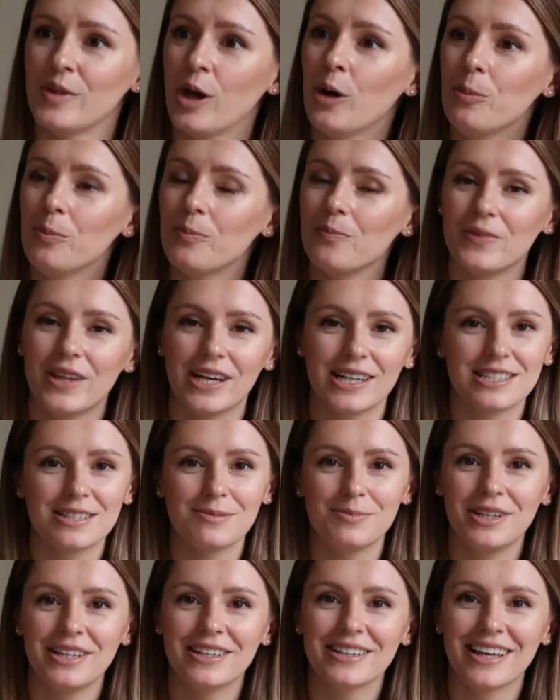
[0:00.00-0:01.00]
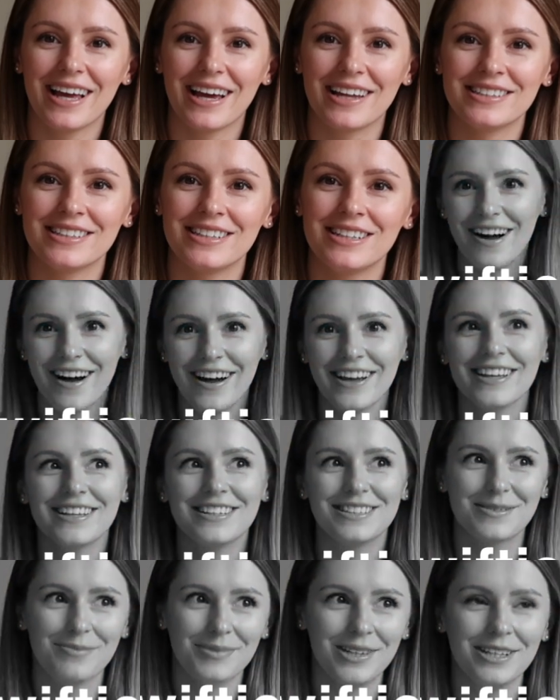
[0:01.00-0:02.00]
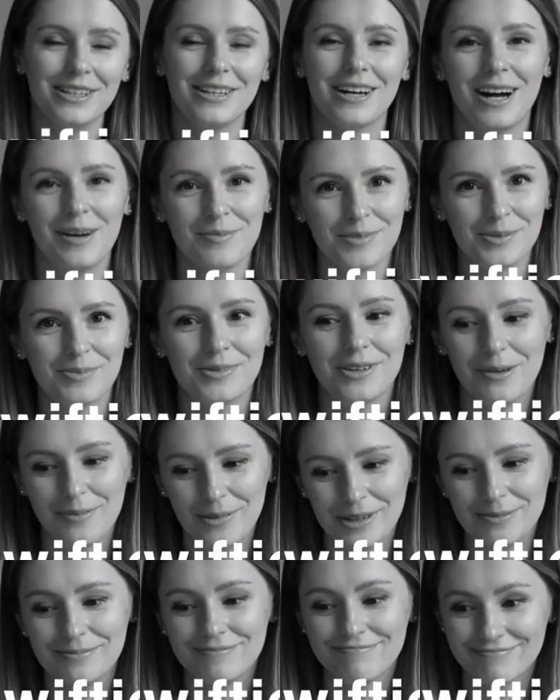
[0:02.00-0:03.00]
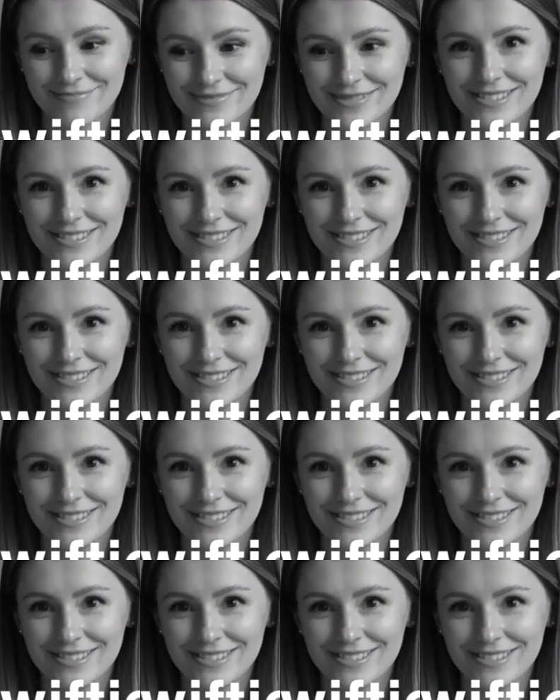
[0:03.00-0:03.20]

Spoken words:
Nope, that's me again. Hi, it's me. I'm the problem.